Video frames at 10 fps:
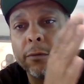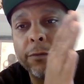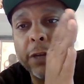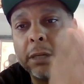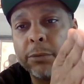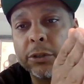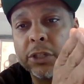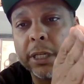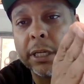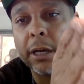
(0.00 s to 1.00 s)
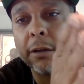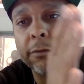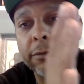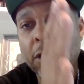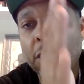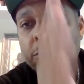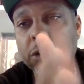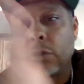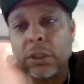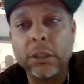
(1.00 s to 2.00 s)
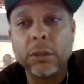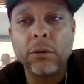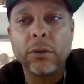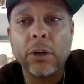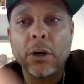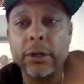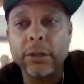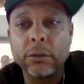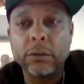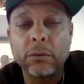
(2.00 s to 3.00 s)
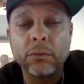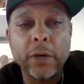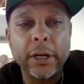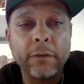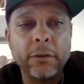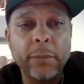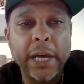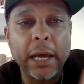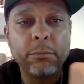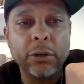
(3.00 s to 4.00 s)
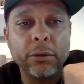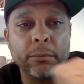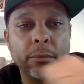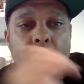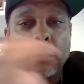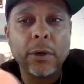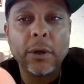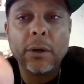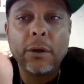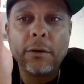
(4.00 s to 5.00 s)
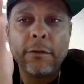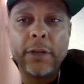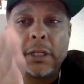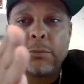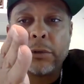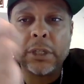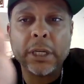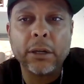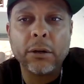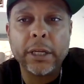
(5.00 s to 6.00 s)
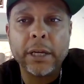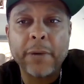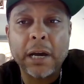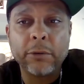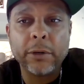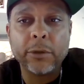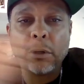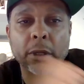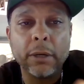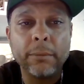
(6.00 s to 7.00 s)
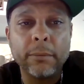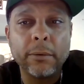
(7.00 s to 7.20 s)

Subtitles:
50% of all proceeds go to the artist right off the bat. Boom. 50% go to Hip Hop Crypto Club.